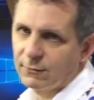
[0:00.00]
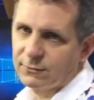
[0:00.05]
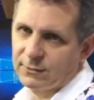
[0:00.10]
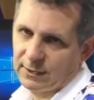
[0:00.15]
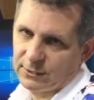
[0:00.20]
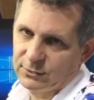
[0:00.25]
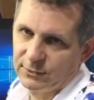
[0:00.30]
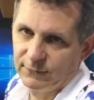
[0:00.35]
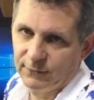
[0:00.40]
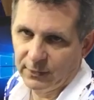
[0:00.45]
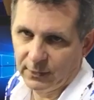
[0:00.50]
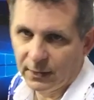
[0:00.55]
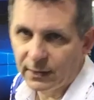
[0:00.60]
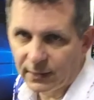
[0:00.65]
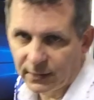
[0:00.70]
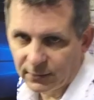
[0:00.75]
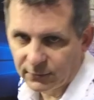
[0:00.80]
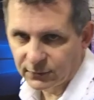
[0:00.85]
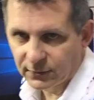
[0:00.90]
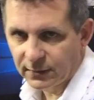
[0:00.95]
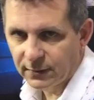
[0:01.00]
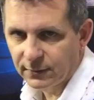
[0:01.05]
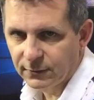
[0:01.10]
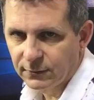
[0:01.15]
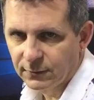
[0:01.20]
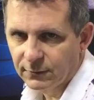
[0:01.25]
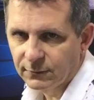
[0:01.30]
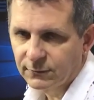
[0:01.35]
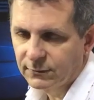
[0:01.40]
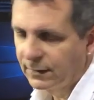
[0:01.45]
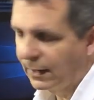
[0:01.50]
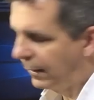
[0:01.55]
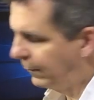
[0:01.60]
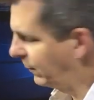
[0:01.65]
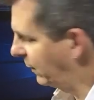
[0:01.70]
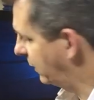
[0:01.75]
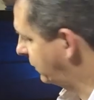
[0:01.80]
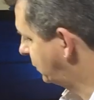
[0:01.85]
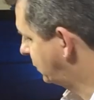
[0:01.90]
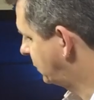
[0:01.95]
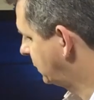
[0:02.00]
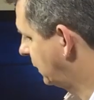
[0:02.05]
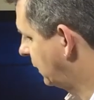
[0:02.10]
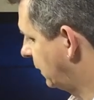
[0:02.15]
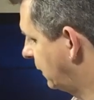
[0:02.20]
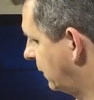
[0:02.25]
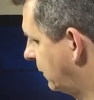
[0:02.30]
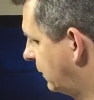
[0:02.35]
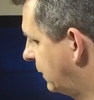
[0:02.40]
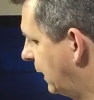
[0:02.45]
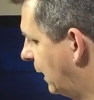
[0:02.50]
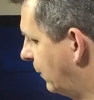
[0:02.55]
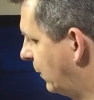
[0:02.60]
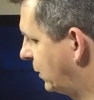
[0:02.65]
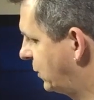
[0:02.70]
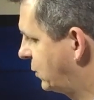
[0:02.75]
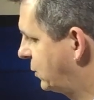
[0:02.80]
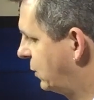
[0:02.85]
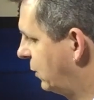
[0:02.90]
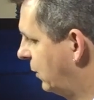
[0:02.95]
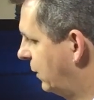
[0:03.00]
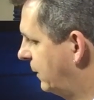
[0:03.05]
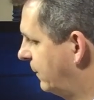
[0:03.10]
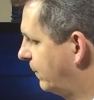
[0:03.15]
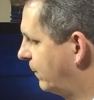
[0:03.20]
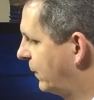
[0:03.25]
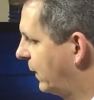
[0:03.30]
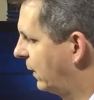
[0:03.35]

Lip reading: is actually very easy. There's not much to it.